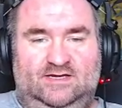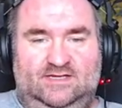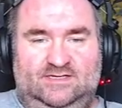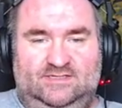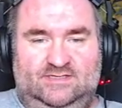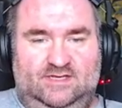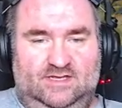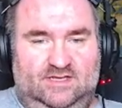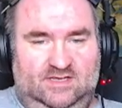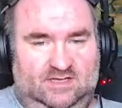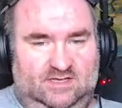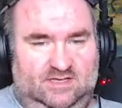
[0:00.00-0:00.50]

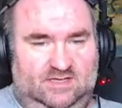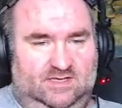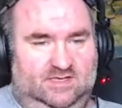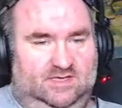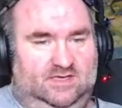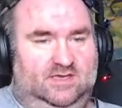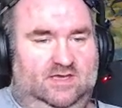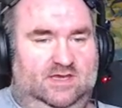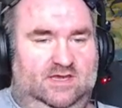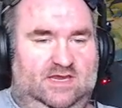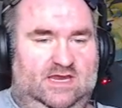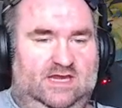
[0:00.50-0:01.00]
I
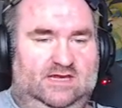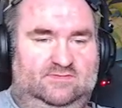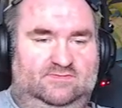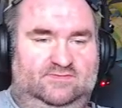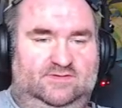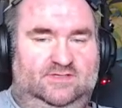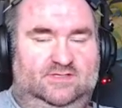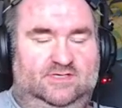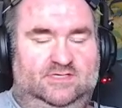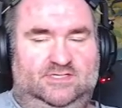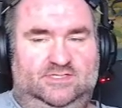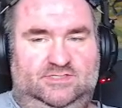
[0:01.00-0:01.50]
kind of
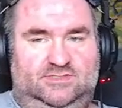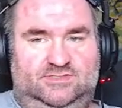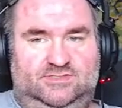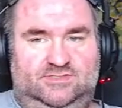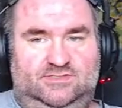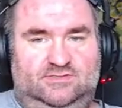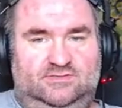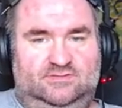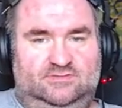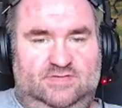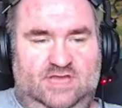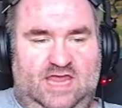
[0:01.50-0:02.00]
feel like you
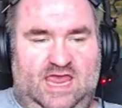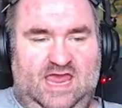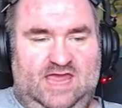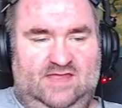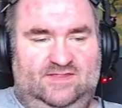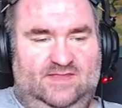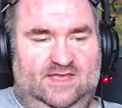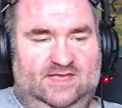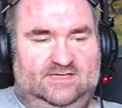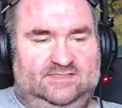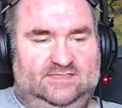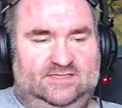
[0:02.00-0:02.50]
should
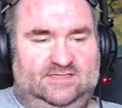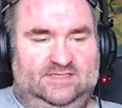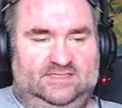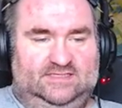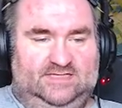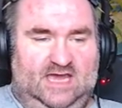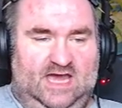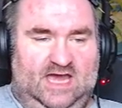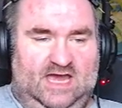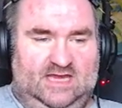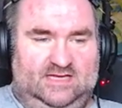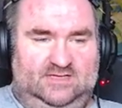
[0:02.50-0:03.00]
add that to the
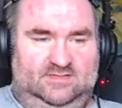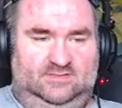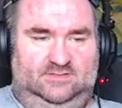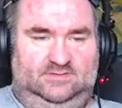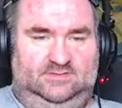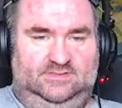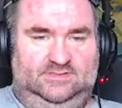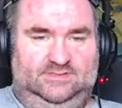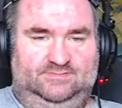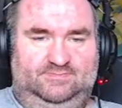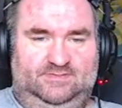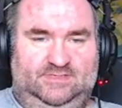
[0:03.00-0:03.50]

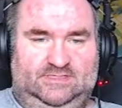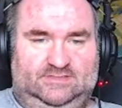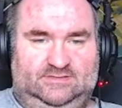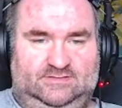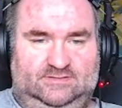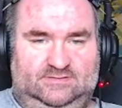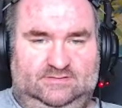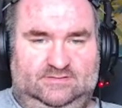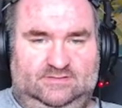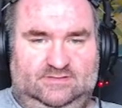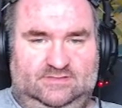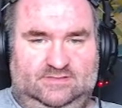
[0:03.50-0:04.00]
tiles, but
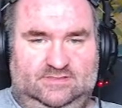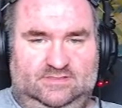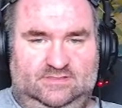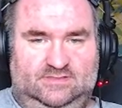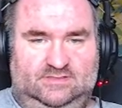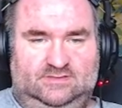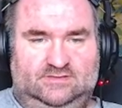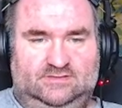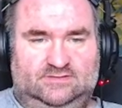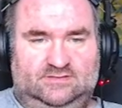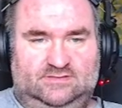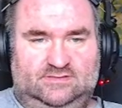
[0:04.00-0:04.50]

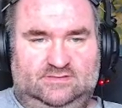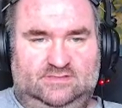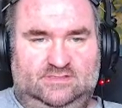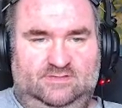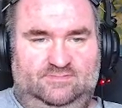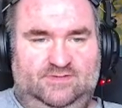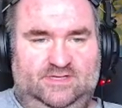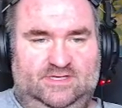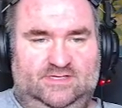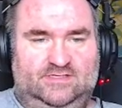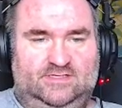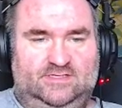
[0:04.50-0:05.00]
to
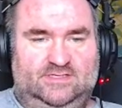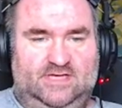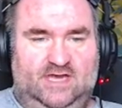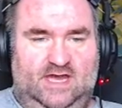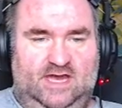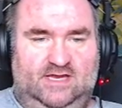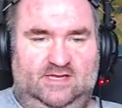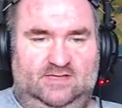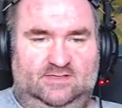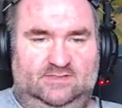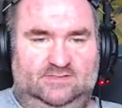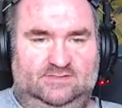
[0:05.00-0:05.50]
something in the
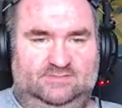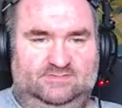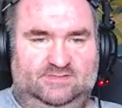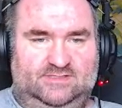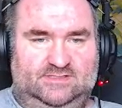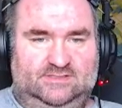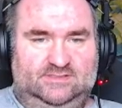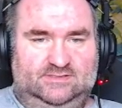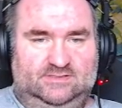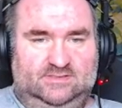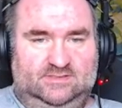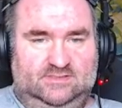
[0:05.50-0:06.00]
tiles,
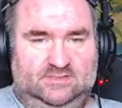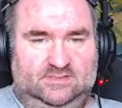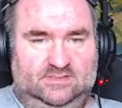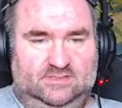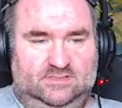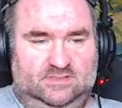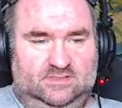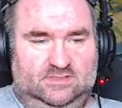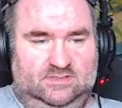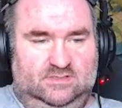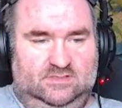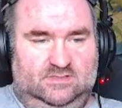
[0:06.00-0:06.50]
but
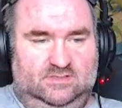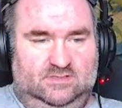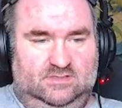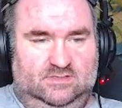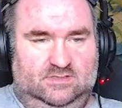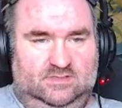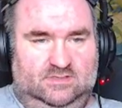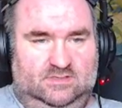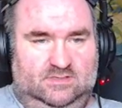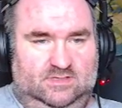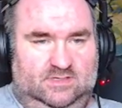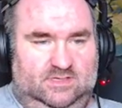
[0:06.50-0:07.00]

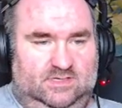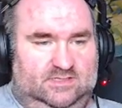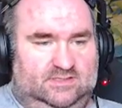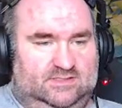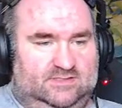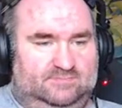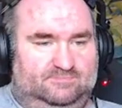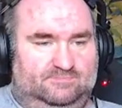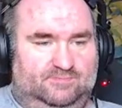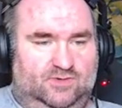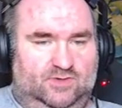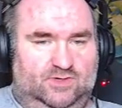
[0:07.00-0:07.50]

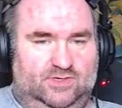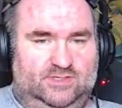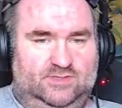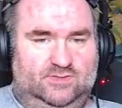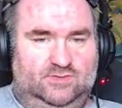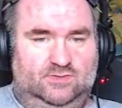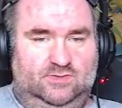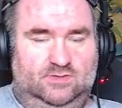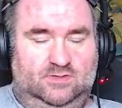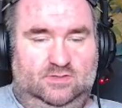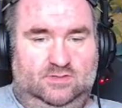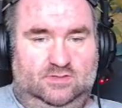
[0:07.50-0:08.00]
that's pretty
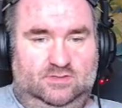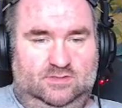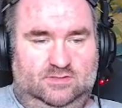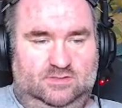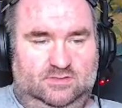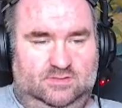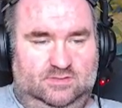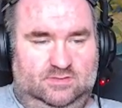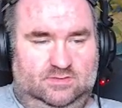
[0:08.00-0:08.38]
cool.